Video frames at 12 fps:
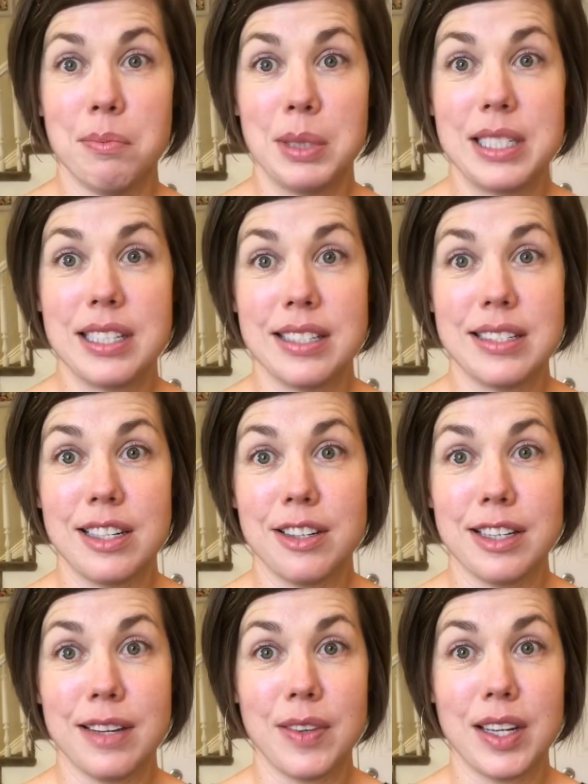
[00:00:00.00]
please
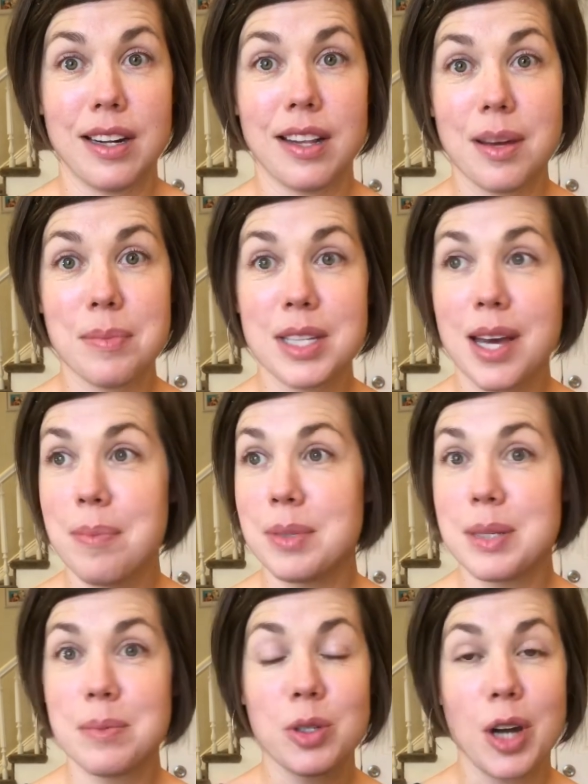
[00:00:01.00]
consider giving it a thumbs up,
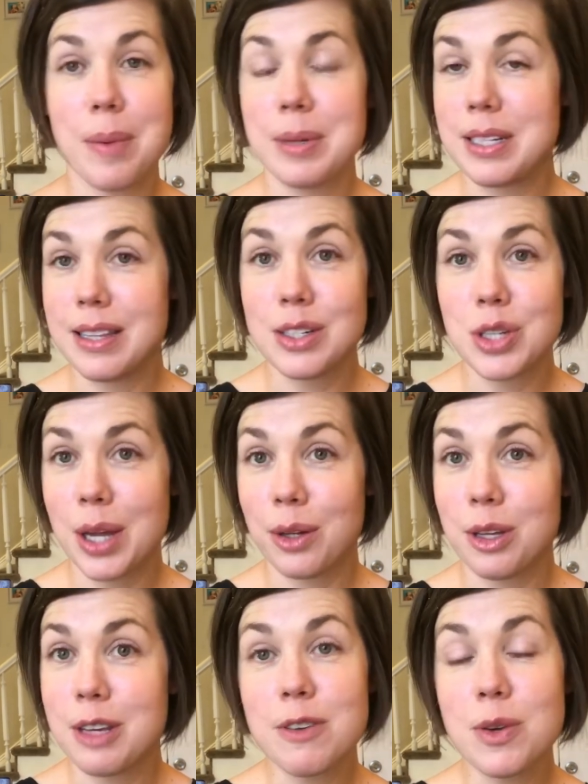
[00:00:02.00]
subscribing to the
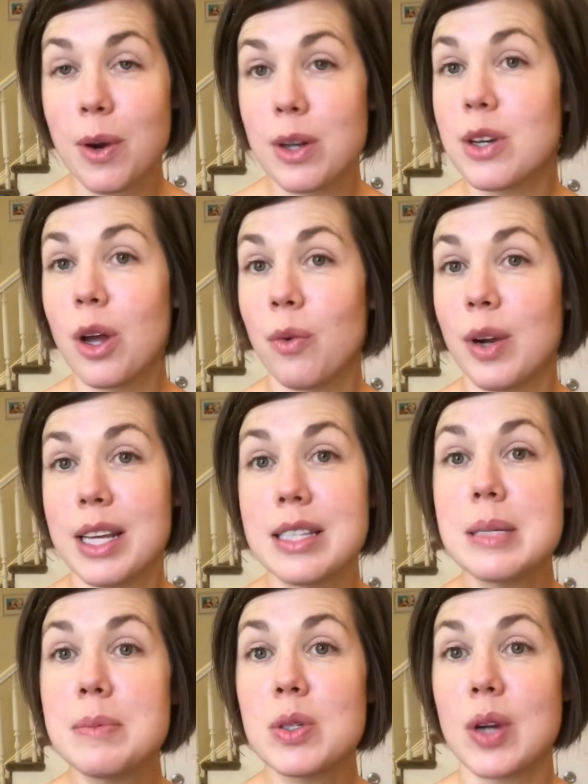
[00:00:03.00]
channel if you aren't already
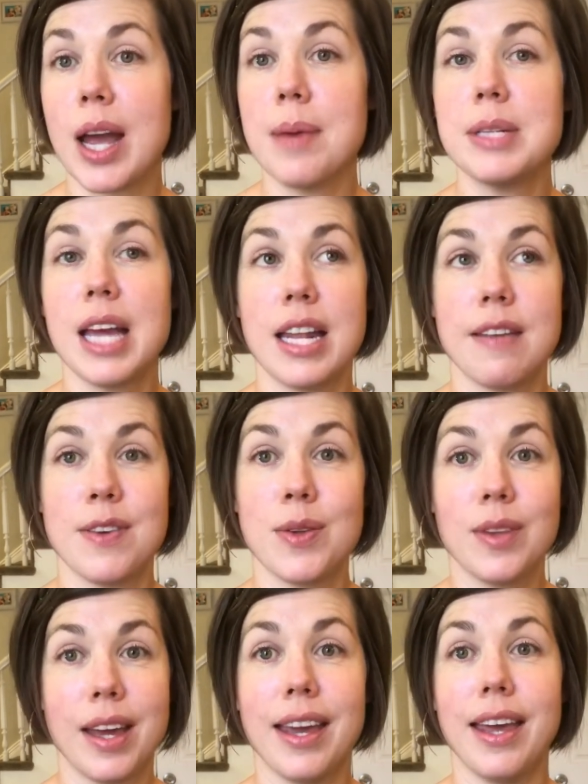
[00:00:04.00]
subscribed, and if you
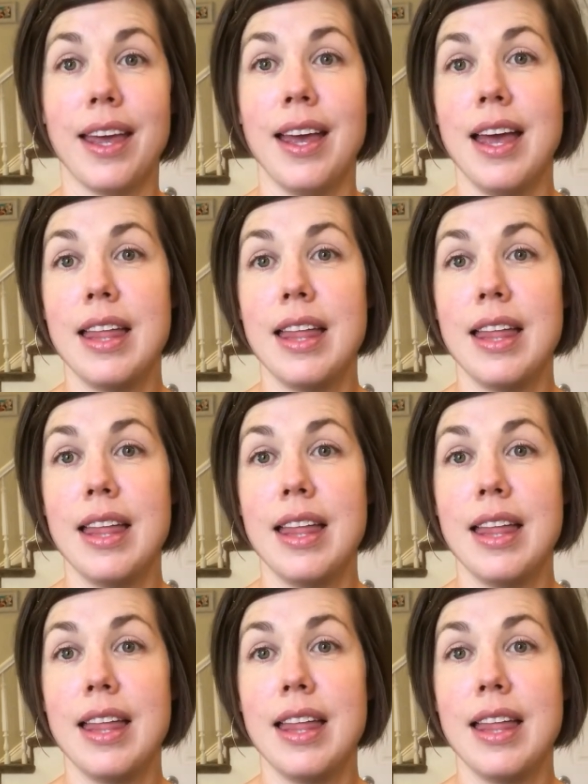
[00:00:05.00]
like